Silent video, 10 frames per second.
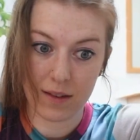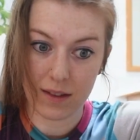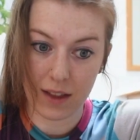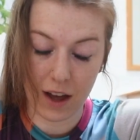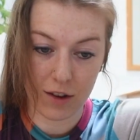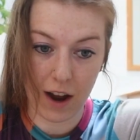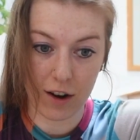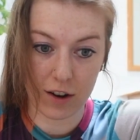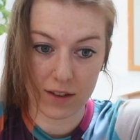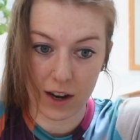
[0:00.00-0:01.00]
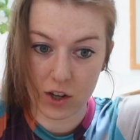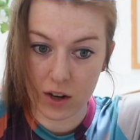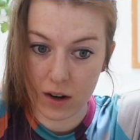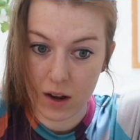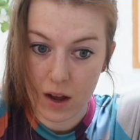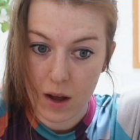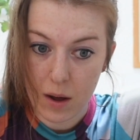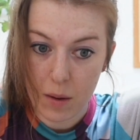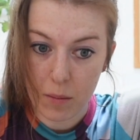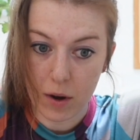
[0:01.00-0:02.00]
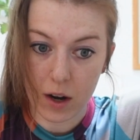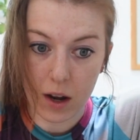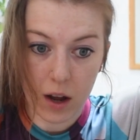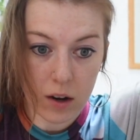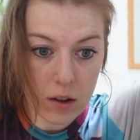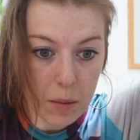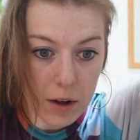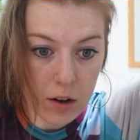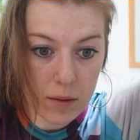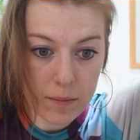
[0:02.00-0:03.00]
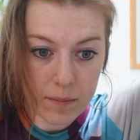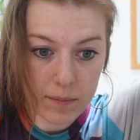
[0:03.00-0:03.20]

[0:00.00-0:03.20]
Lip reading: the other outer section, put it under the middle.